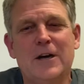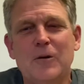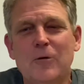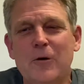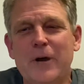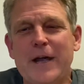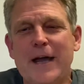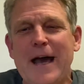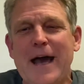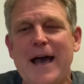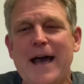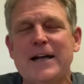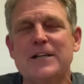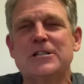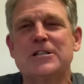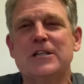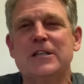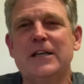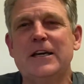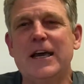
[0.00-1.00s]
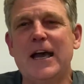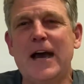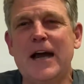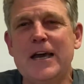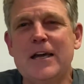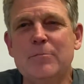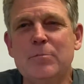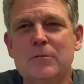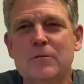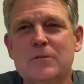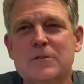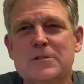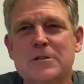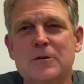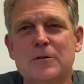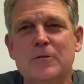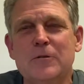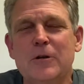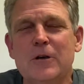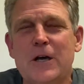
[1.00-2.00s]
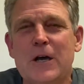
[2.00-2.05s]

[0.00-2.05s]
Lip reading: we are actually able to